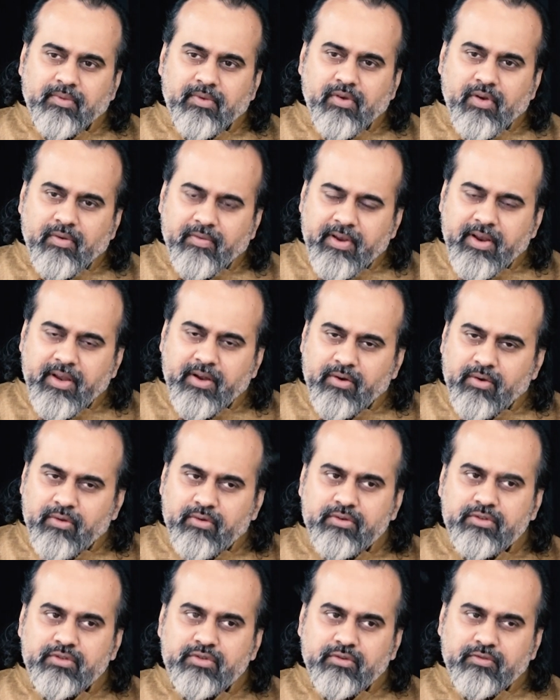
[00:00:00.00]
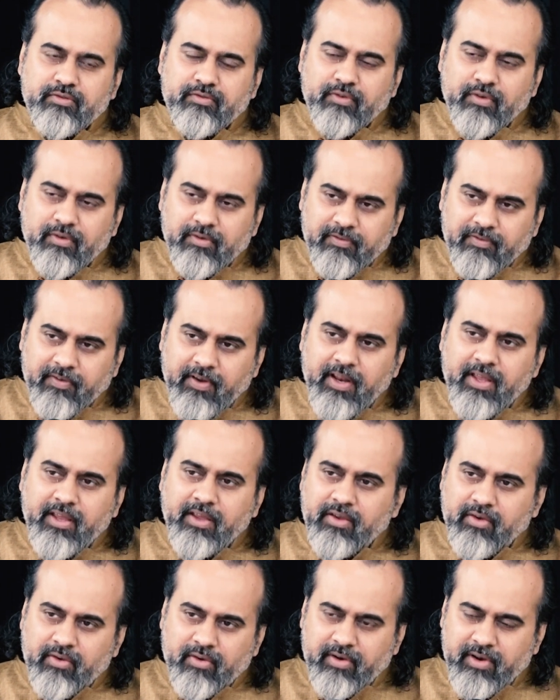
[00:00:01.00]
you are very close to fulfilling
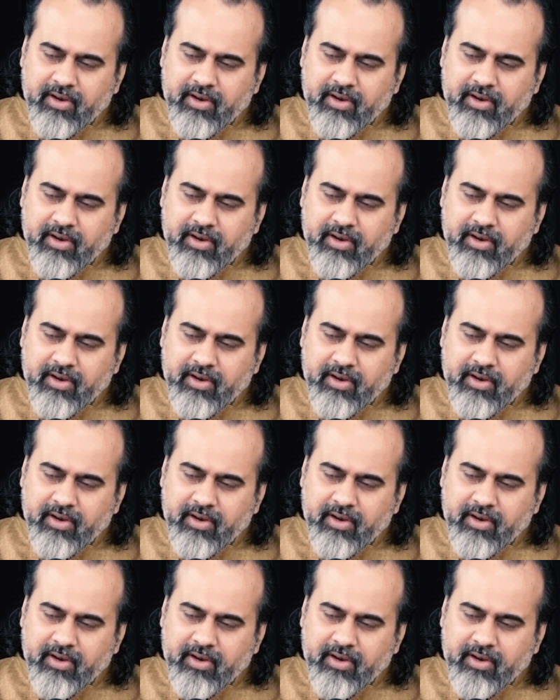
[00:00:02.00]
your